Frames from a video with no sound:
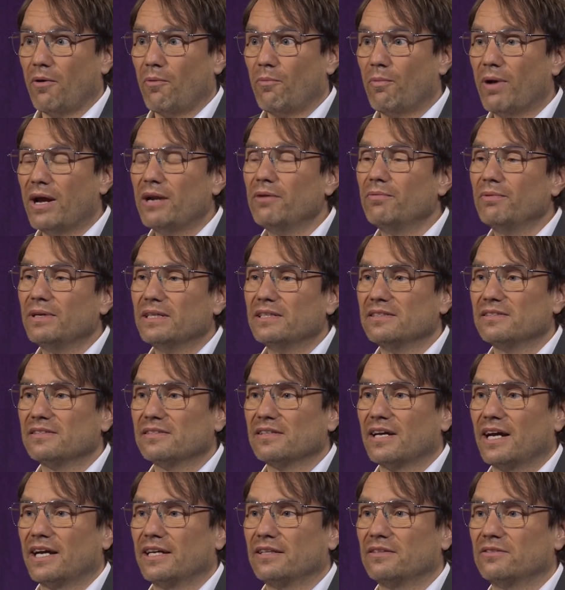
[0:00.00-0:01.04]
when we
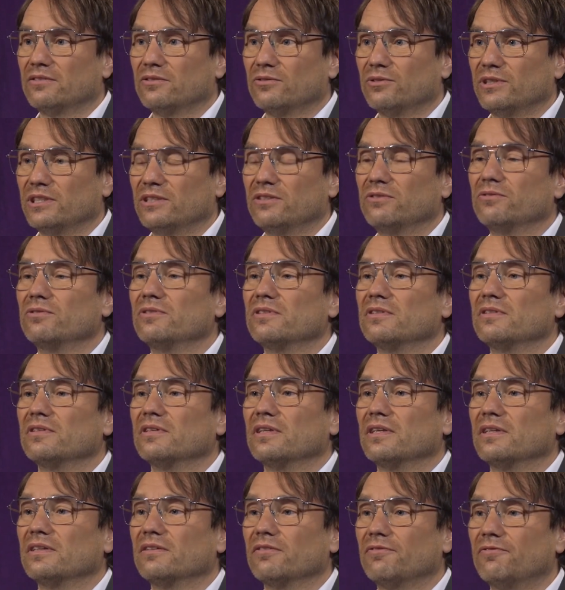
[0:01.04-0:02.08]
decide to reduce
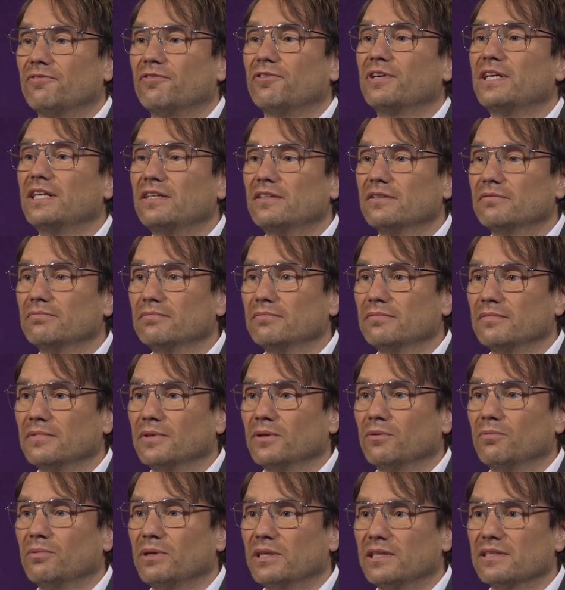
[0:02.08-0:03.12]
the freedom,
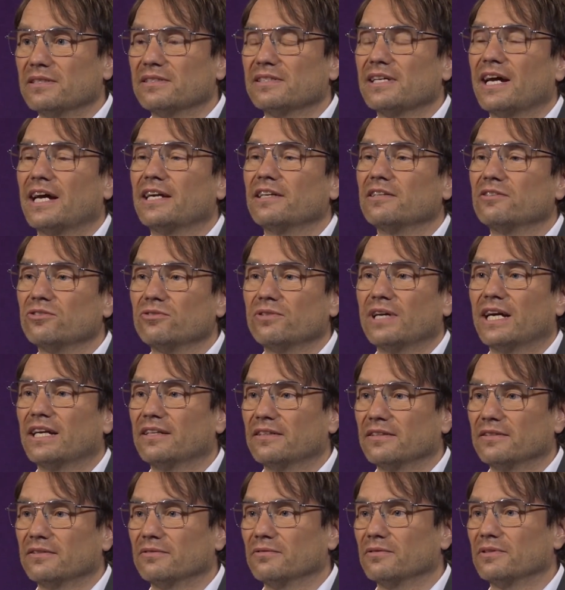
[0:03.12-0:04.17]
we decided
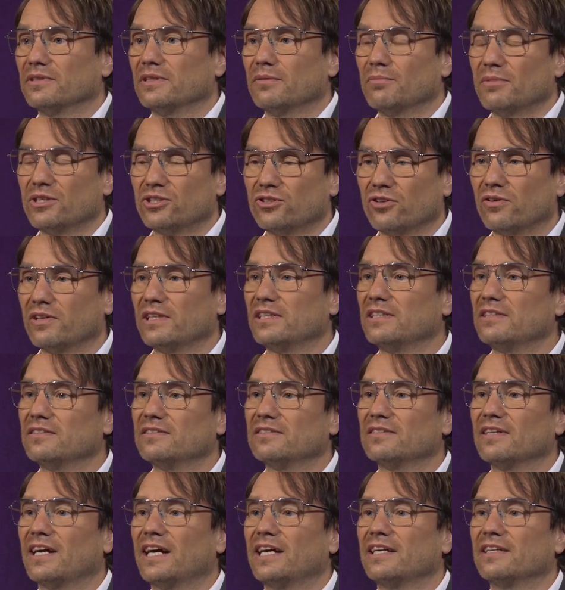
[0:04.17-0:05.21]
together. The majority
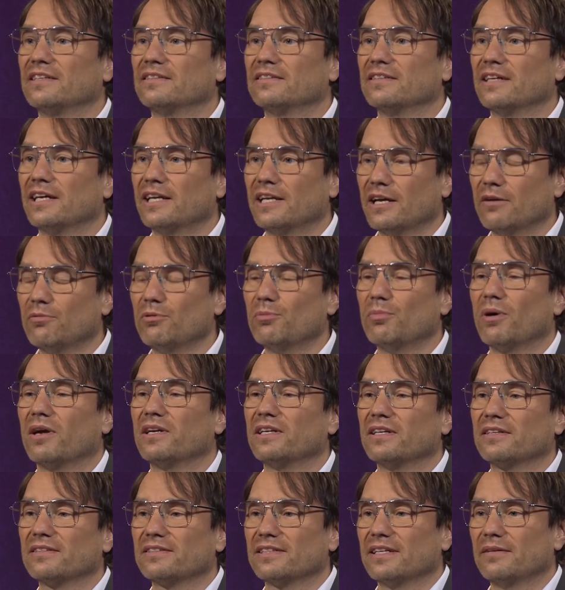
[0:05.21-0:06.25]
decided, and
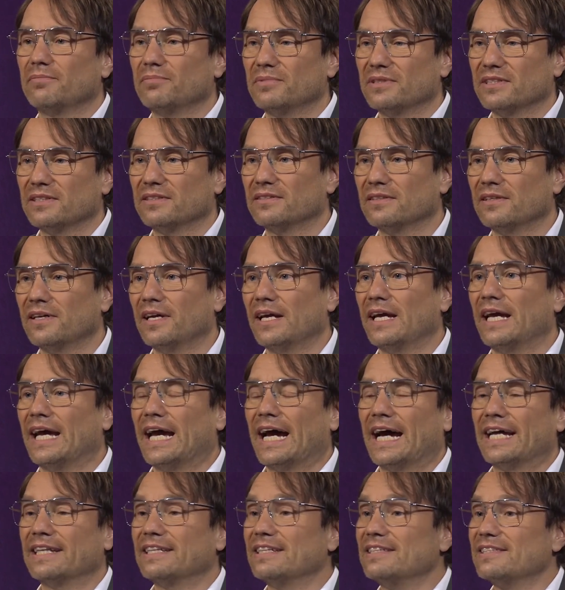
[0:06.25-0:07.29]
everybody accepted.
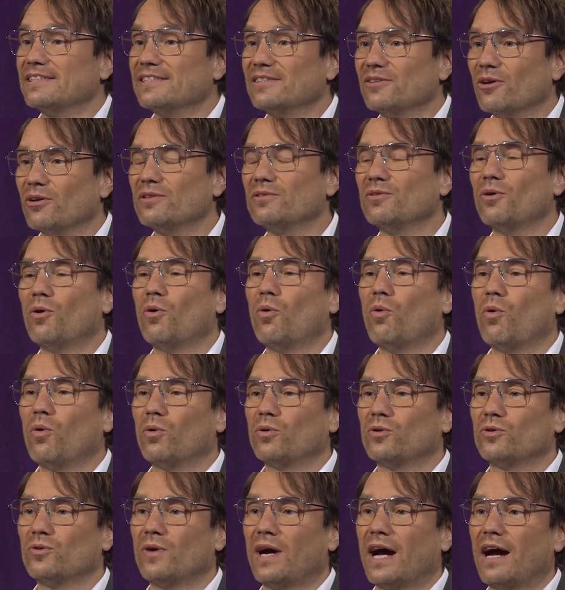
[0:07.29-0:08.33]
And it's not
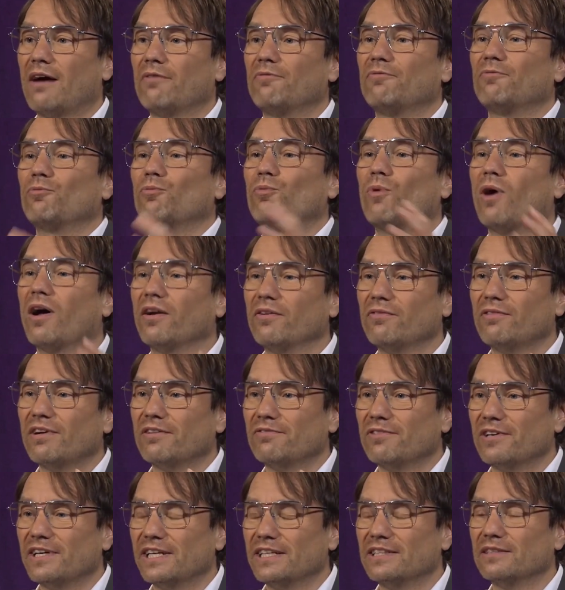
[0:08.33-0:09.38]
to have one
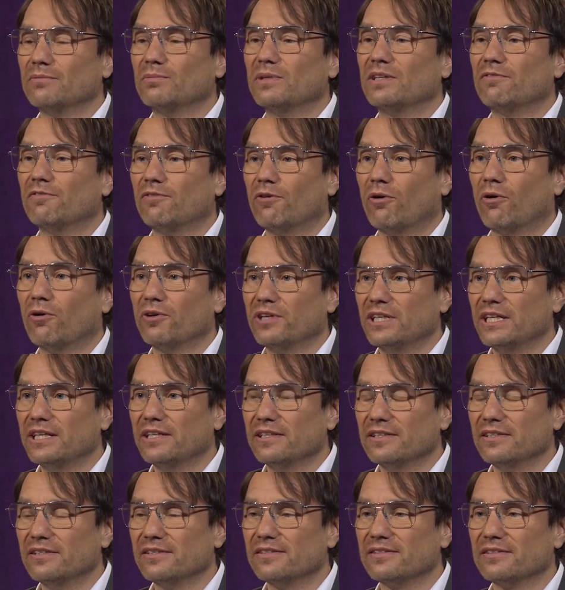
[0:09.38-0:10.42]
referendum in 4
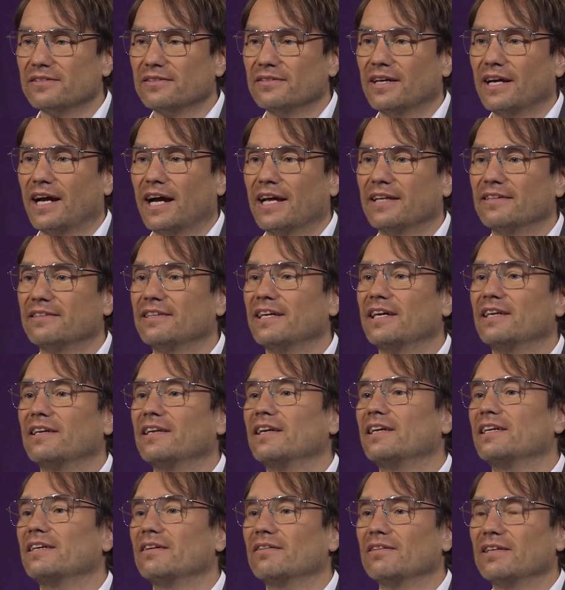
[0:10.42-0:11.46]
years and then
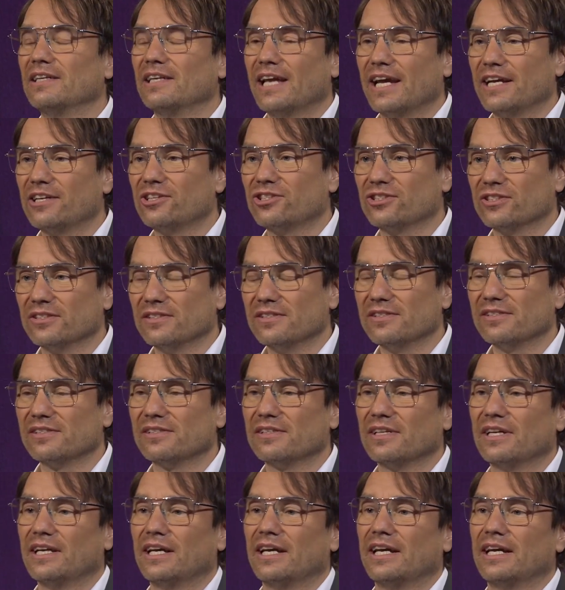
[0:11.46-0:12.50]
elections.
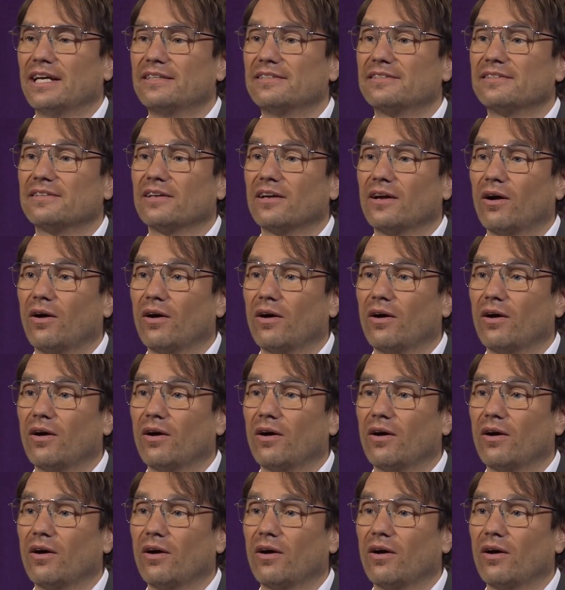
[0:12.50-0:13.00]
It's